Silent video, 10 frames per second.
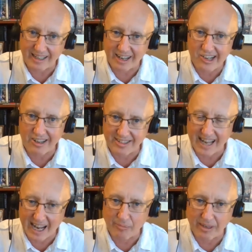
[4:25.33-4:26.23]
issues
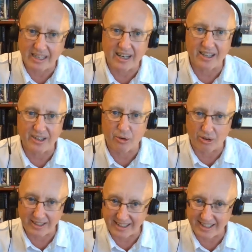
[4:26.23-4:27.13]
happening in the
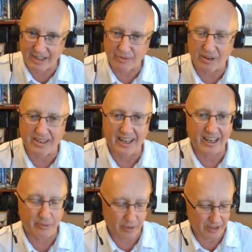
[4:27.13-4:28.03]
course and stuff we're
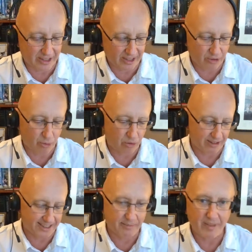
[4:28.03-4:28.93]
dealing with in the
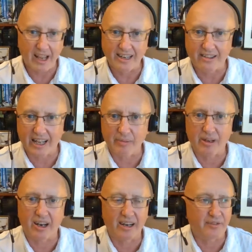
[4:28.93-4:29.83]
course. So that'll be
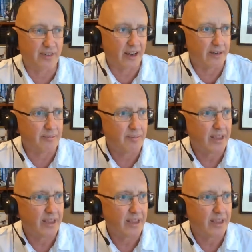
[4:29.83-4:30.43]
a lot of fun.